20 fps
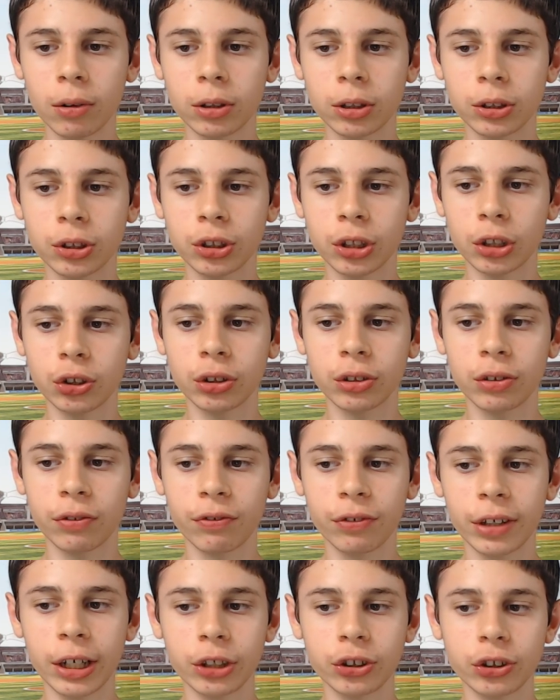because Judge is a
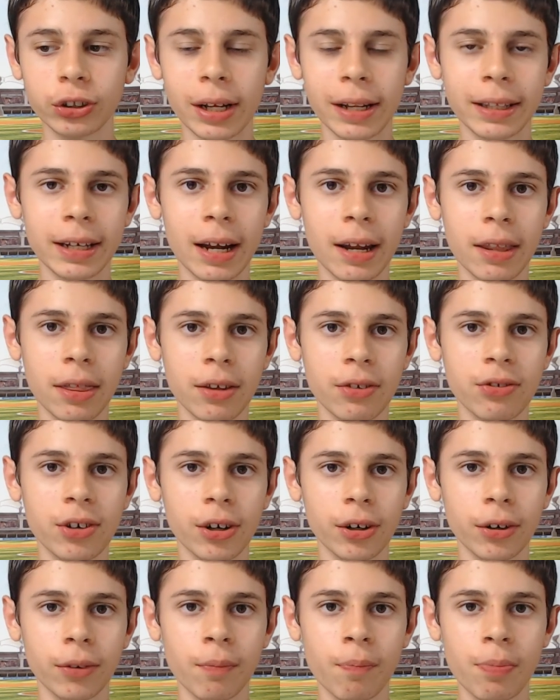free agent at the end of this
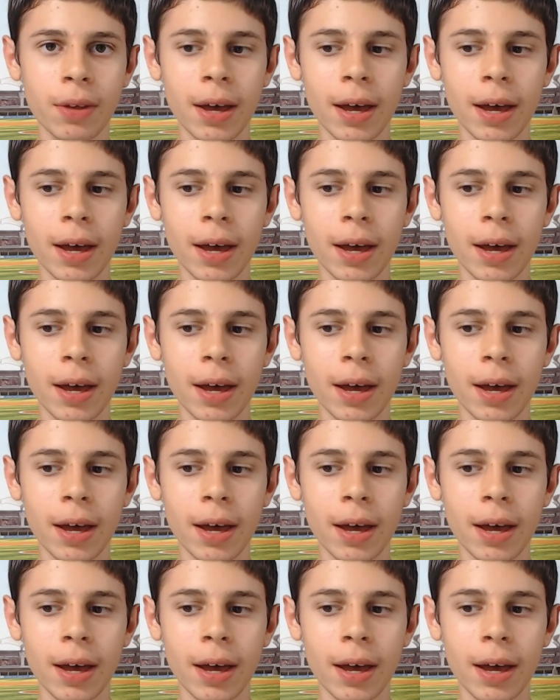year,